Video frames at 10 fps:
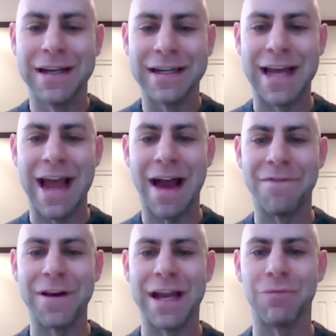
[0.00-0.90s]
Because I
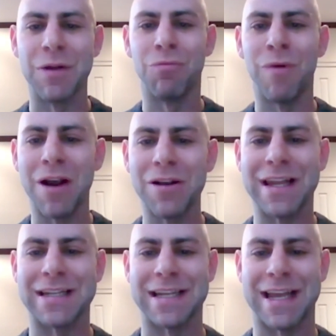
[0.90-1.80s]
feel like we rarely
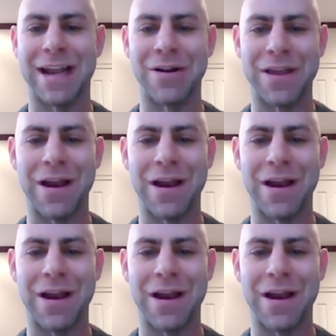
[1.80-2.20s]
get to hear the